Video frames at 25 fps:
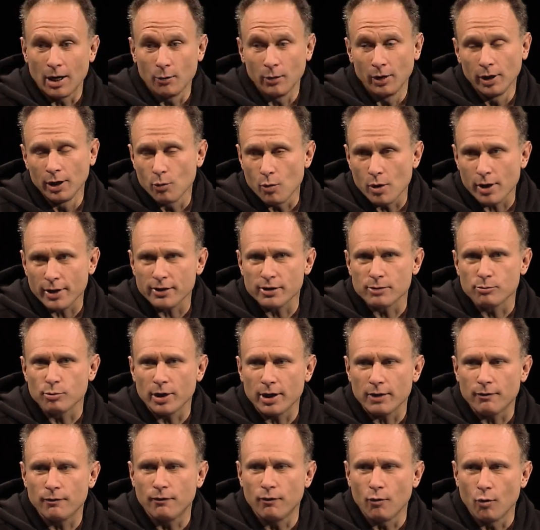really wanted to
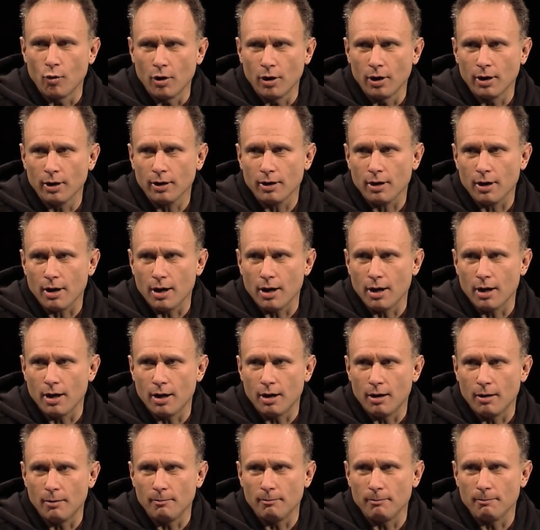break four.
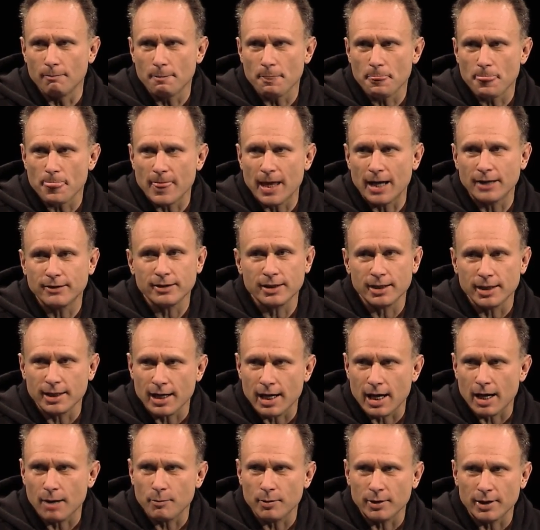Um, that didn't
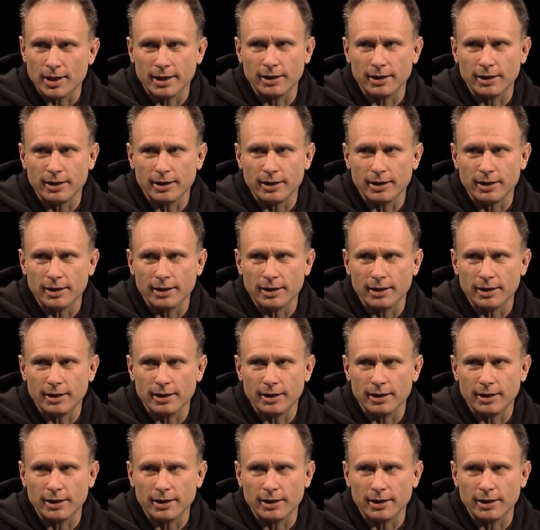happen.